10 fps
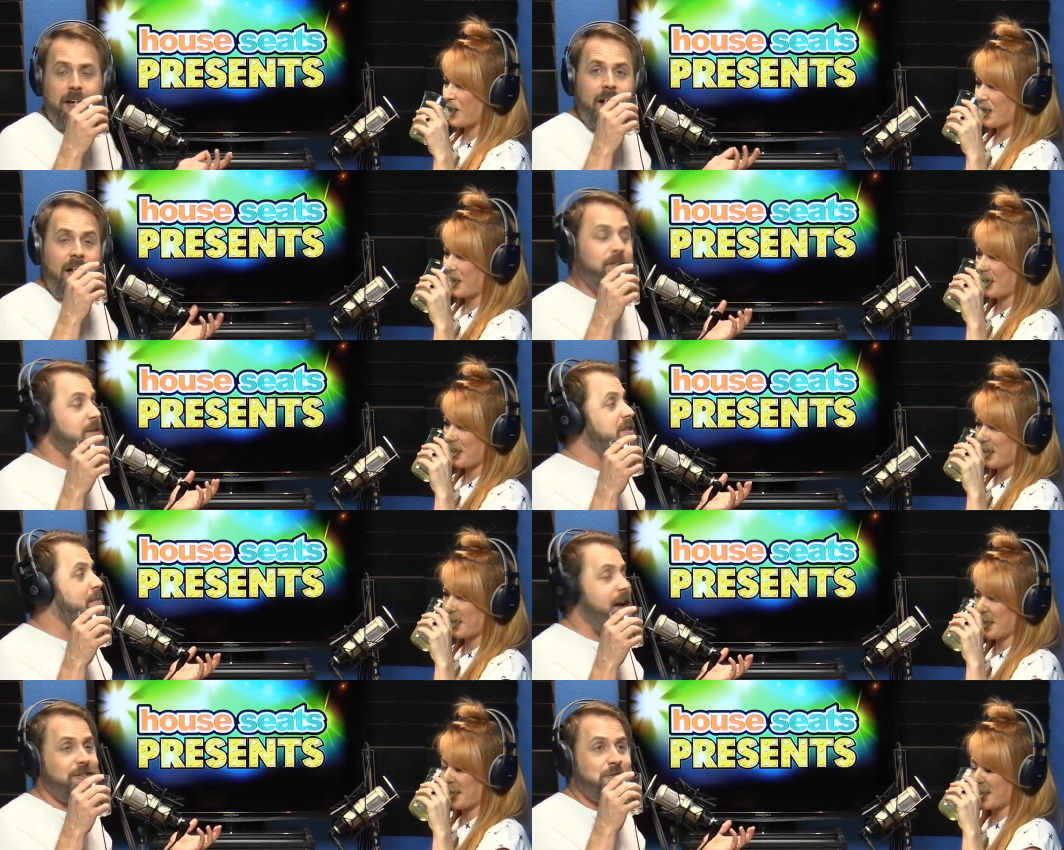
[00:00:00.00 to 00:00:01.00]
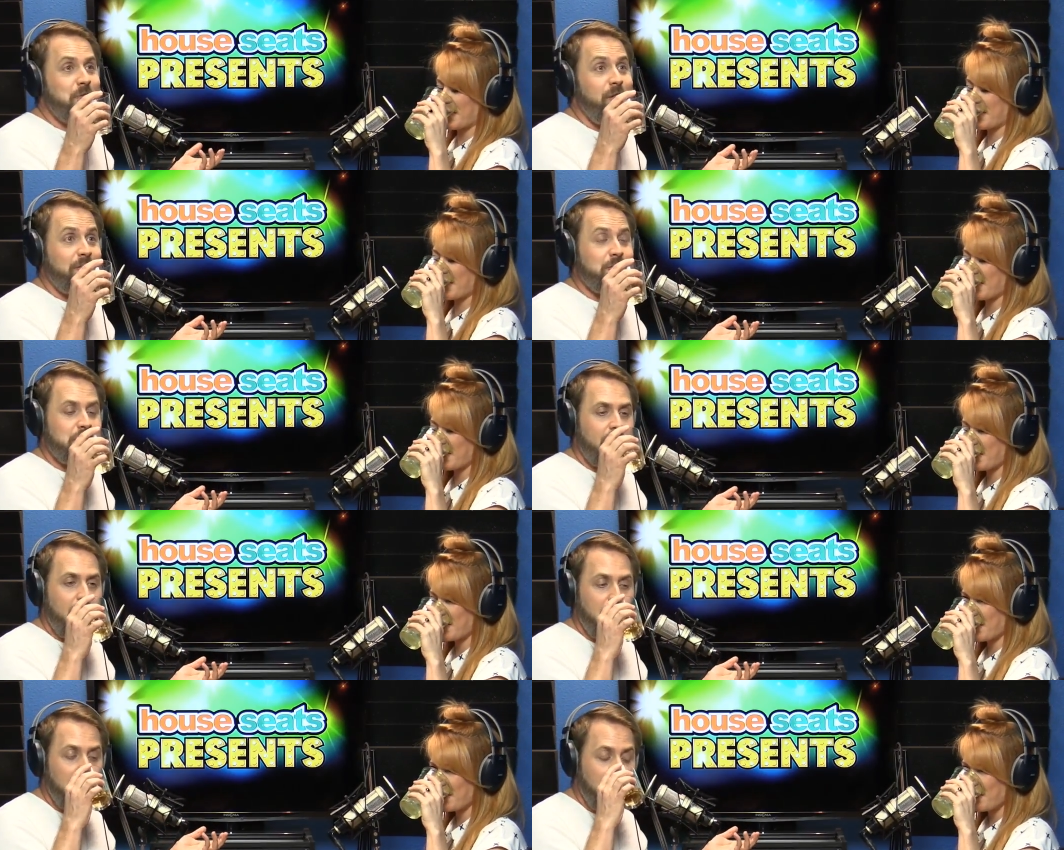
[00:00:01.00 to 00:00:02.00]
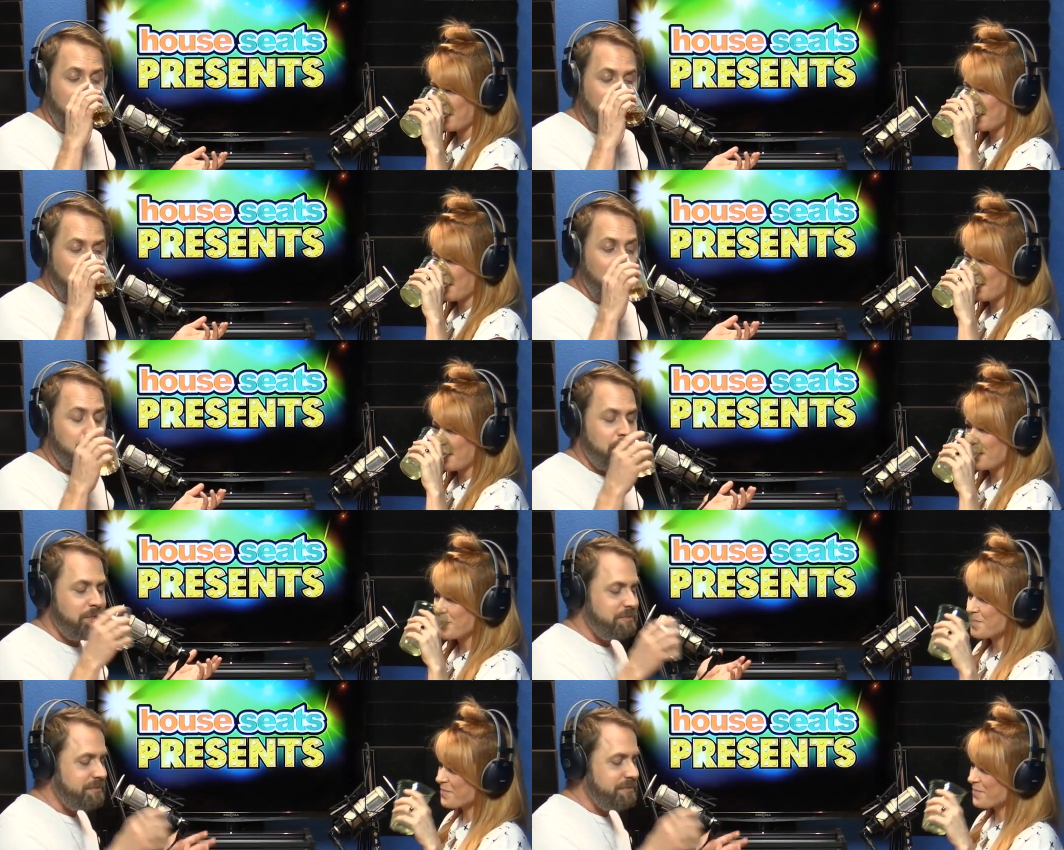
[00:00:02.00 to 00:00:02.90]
Speaker 1: every time you say back to school, you have to do a shot. Mm-hmm.